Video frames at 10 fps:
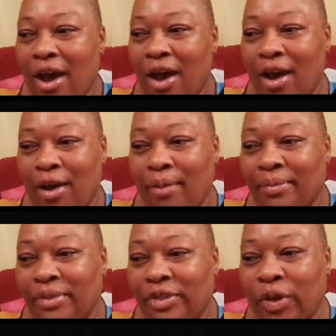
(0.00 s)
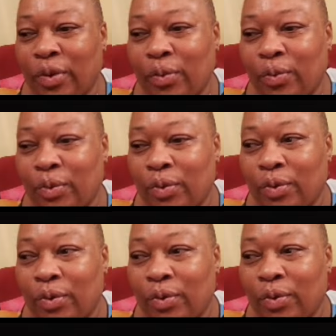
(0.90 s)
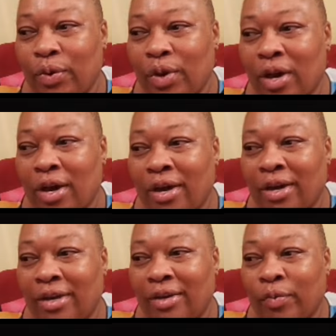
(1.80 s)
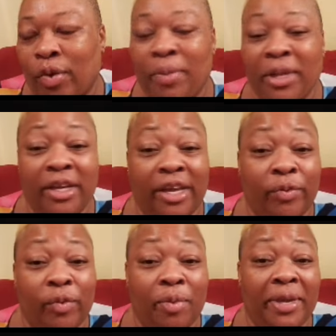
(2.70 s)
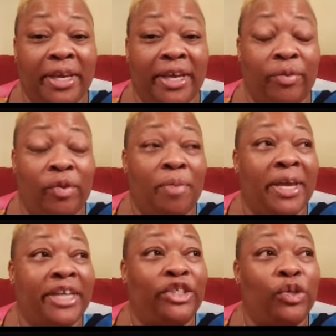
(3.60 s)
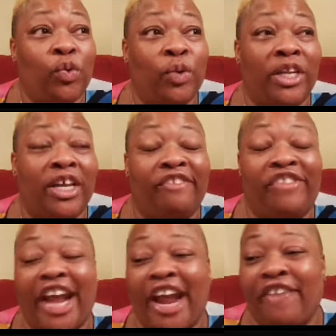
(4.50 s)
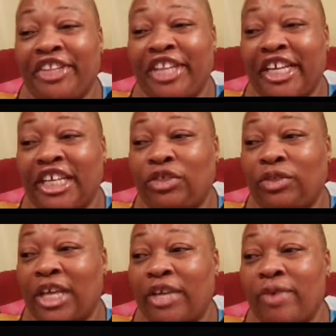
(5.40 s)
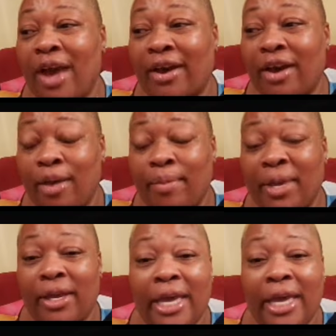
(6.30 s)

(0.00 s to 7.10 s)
Um, so uh we'll be looking we'll be we'll be in tune and looking for everything that you say you got coming yeah.